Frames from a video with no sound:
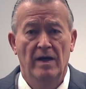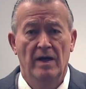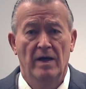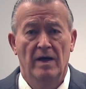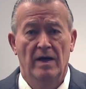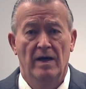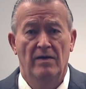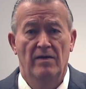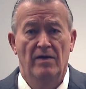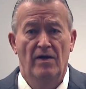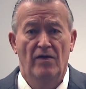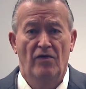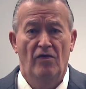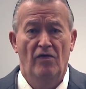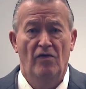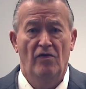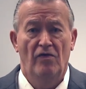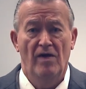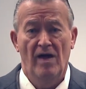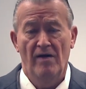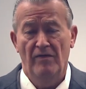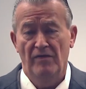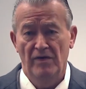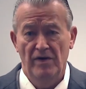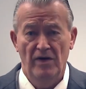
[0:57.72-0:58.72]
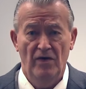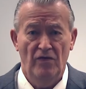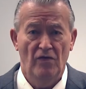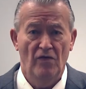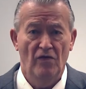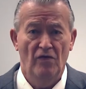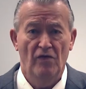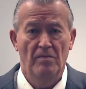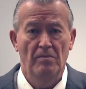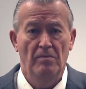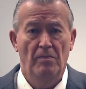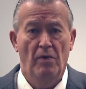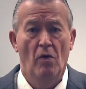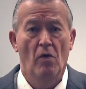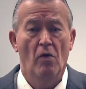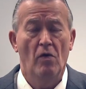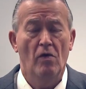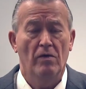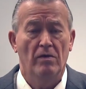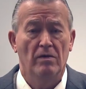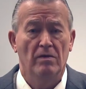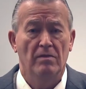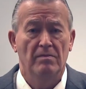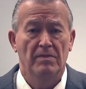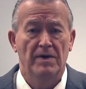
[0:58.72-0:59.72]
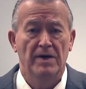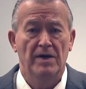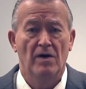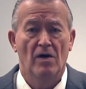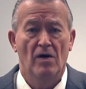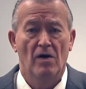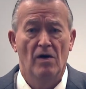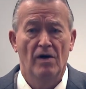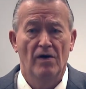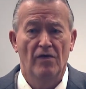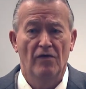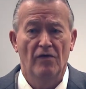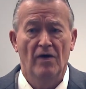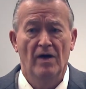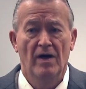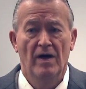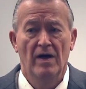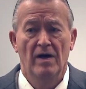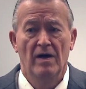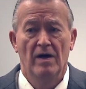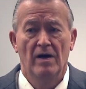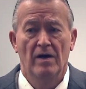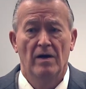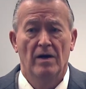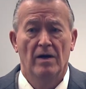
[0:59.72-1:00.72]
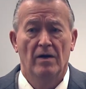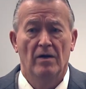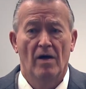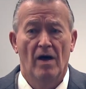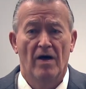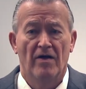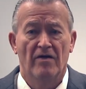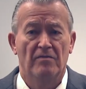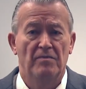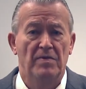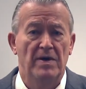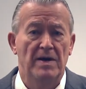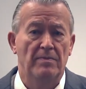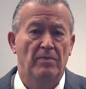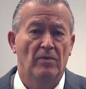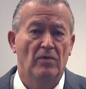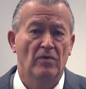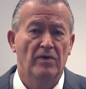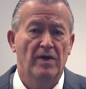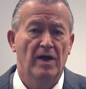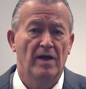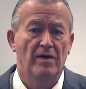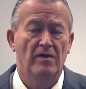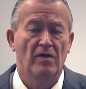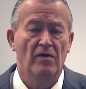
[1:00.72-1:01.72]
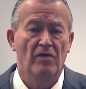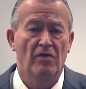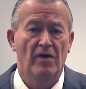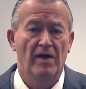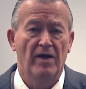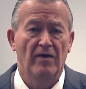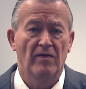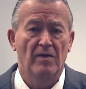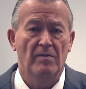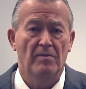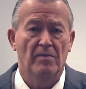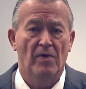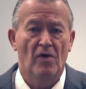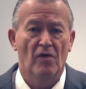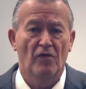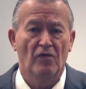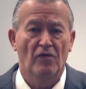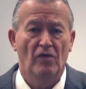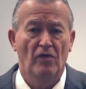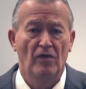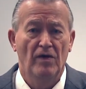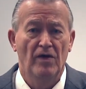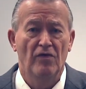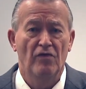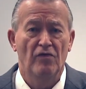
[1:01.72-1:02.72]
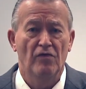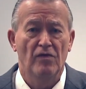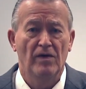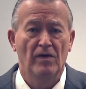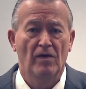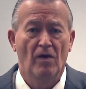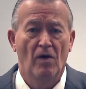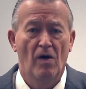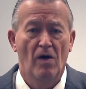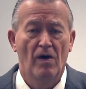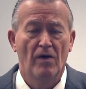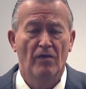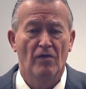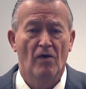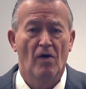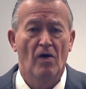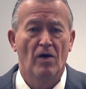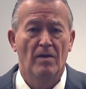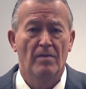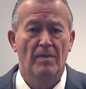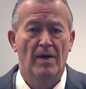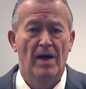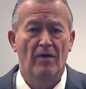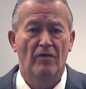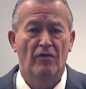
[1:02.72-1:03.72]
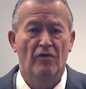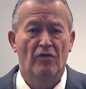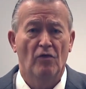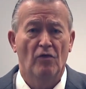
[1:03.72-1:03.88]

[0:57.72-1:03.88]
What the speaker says: And this definition is important because a lot of people tend to think that personal injury law is all about